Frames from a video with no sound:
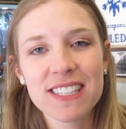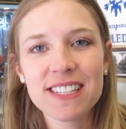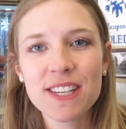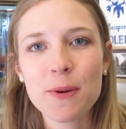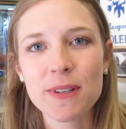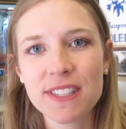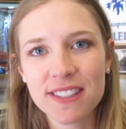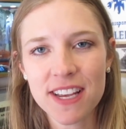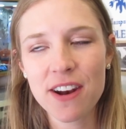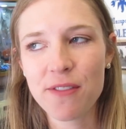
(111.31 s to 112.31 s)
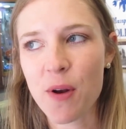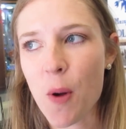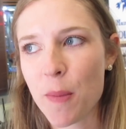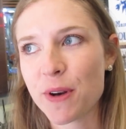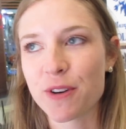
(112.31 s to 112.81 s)
It tastes like what's inside of an
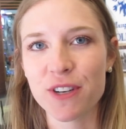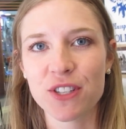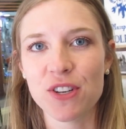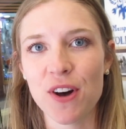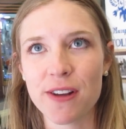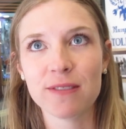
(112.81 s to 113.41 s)
almond croissant.